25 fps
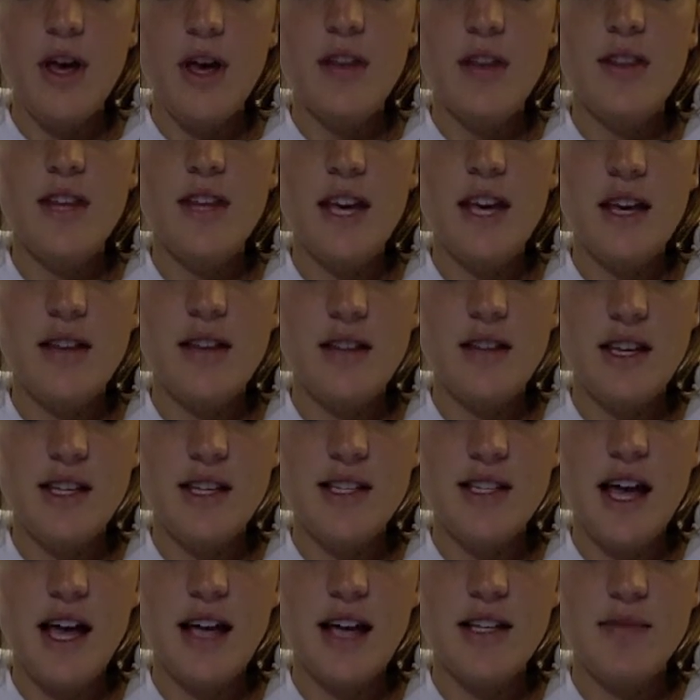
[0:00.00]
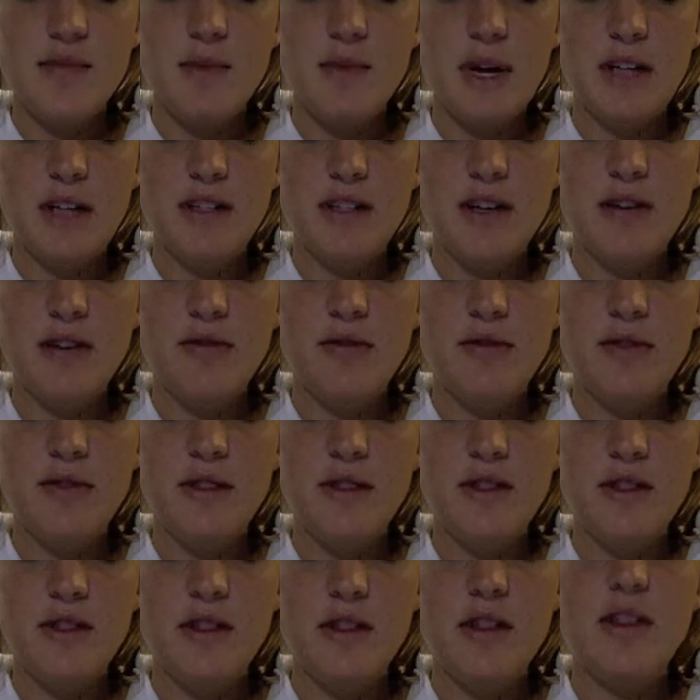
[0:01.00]
The aspect
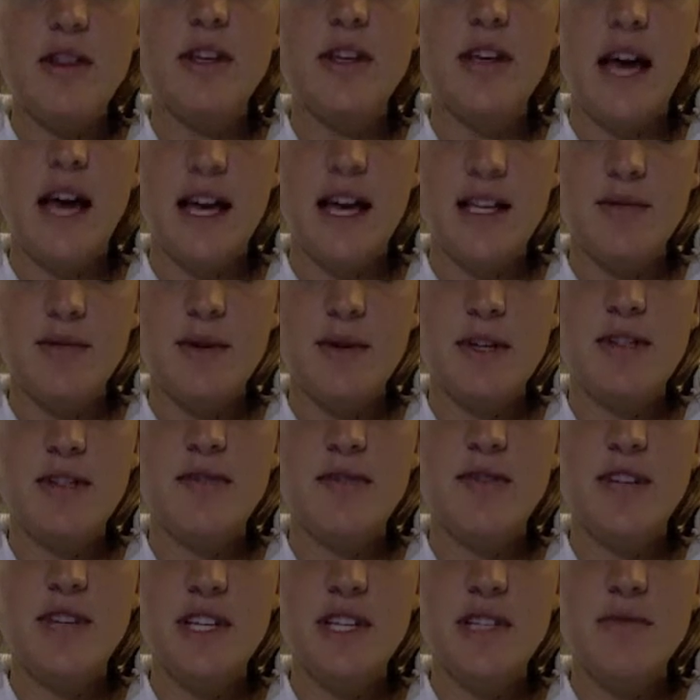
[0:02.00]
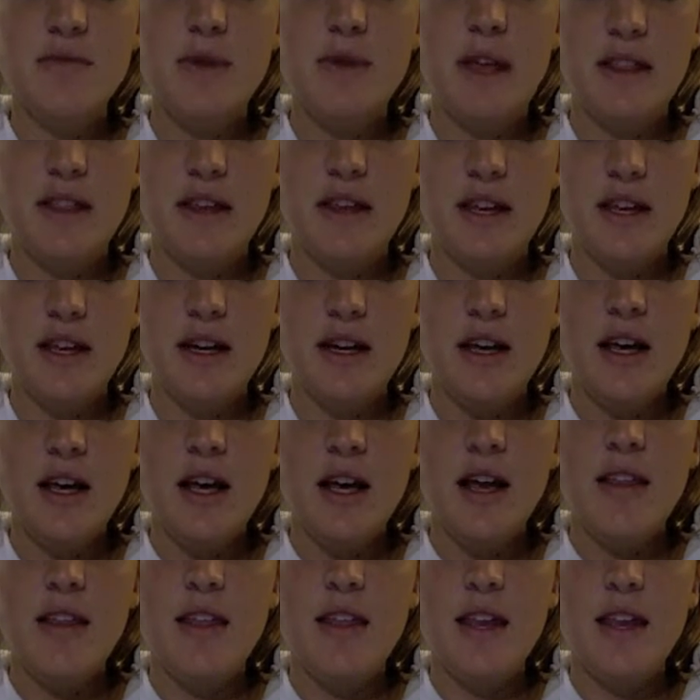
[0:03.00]
of this method
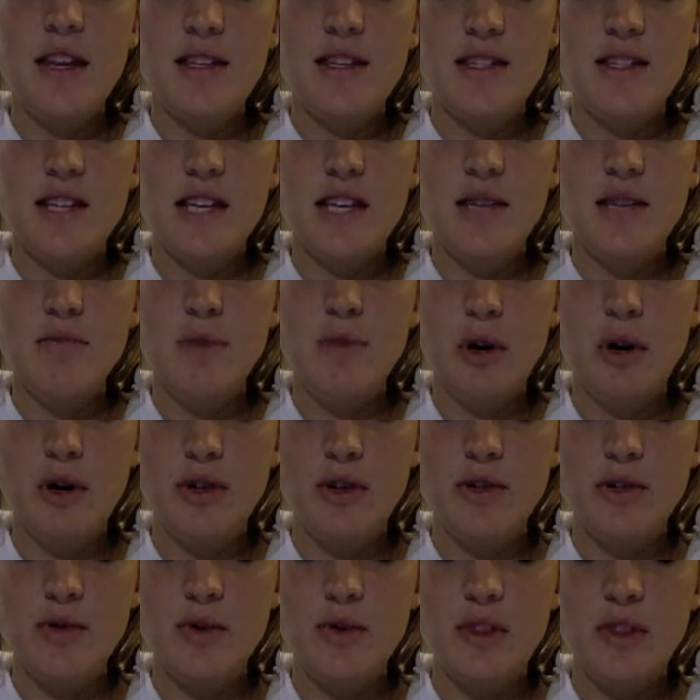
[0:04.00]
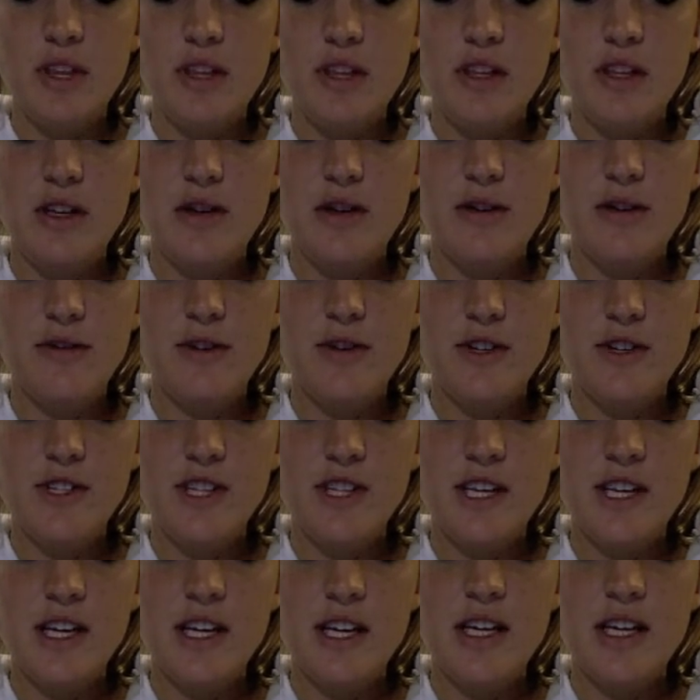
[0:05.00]
that is seen most within the
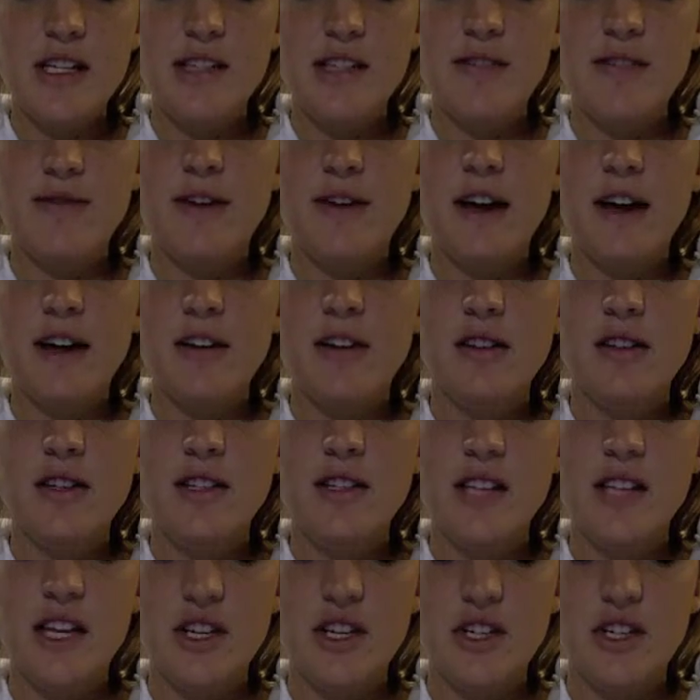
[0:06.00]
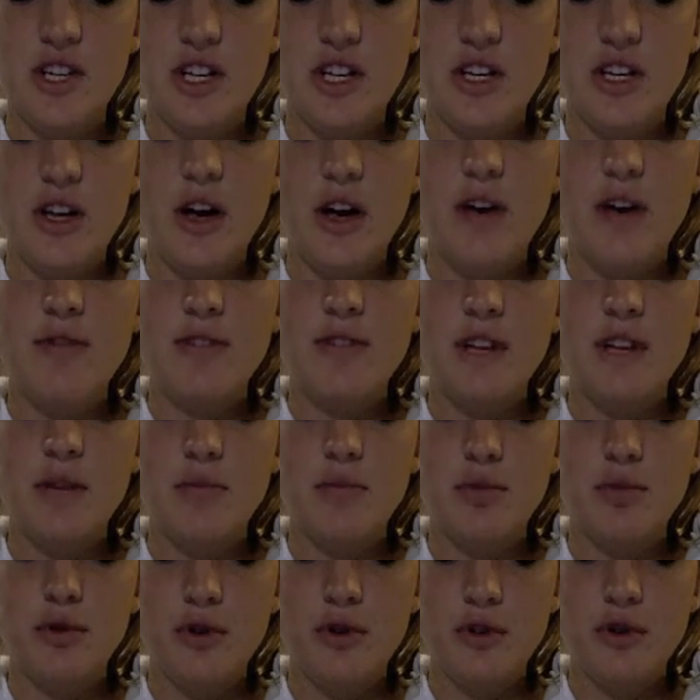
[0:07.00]
university is the finalization of
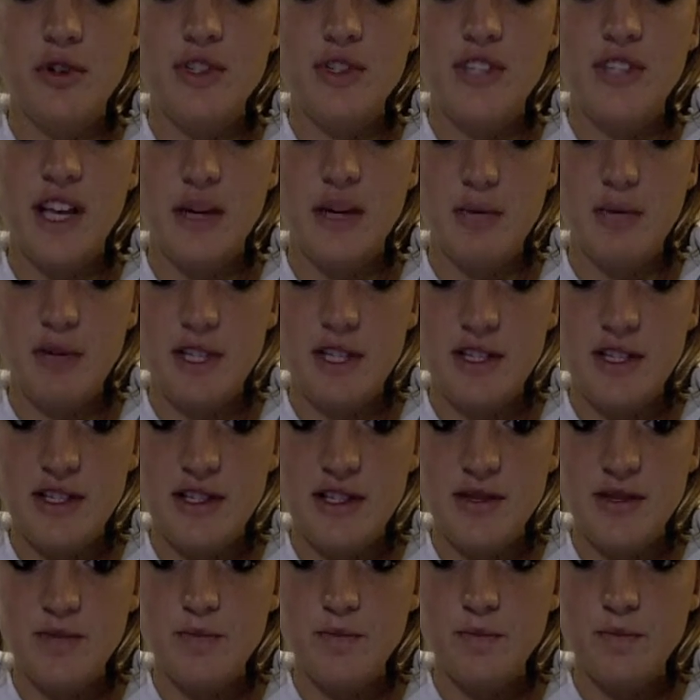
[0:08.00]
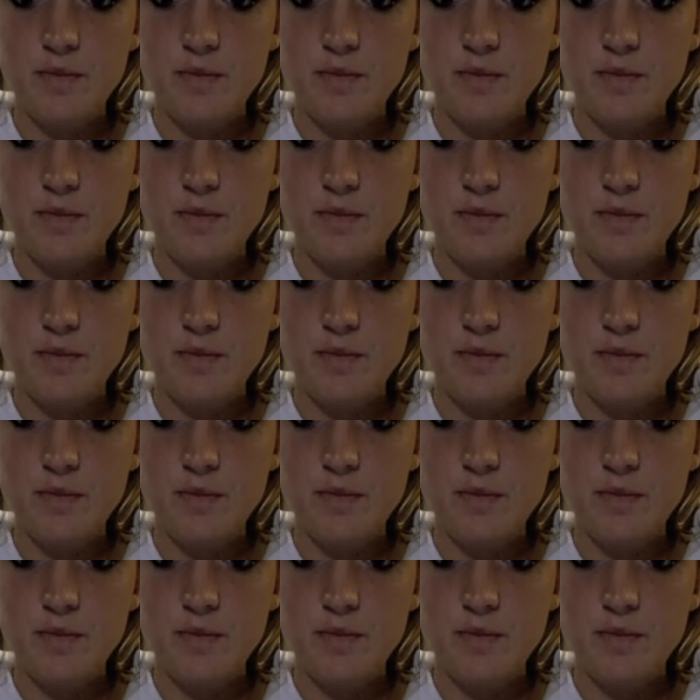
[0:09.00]
temporal segments.